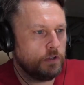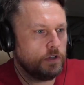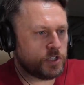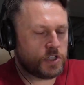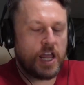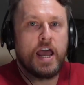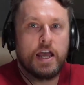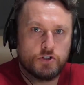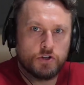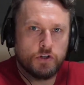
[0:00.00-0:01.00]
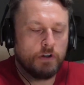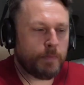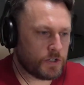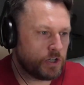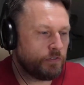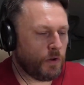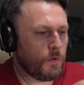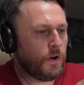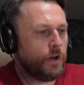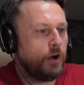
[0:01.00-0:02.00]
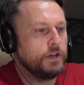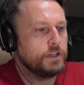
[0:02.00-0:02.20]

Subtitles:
the stage. Imagine if you were on a